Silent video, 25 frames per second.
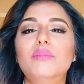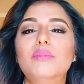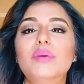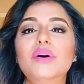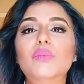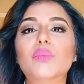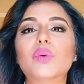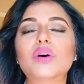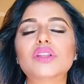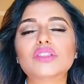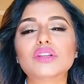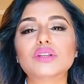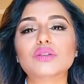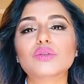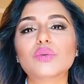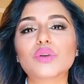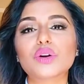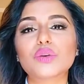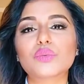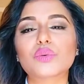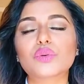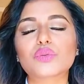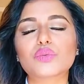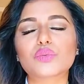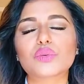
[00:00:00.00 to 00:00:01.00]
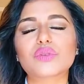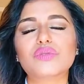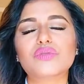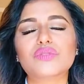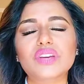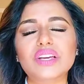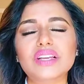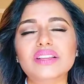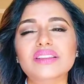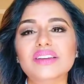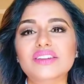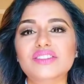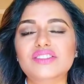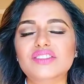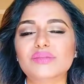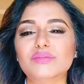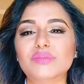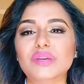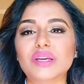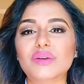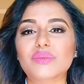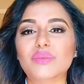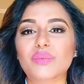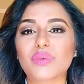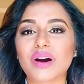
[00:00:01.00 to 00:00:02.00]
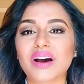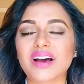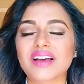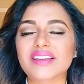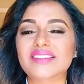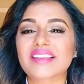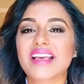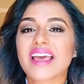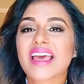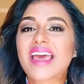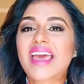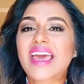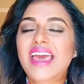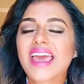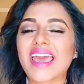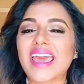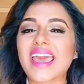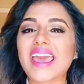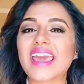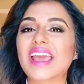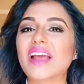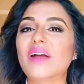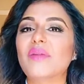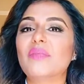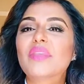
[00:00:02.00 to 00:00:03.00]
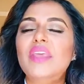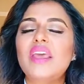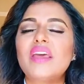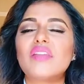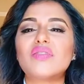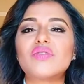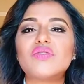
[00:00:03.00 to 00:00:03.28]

But what the Lord was revealing to me was, hey,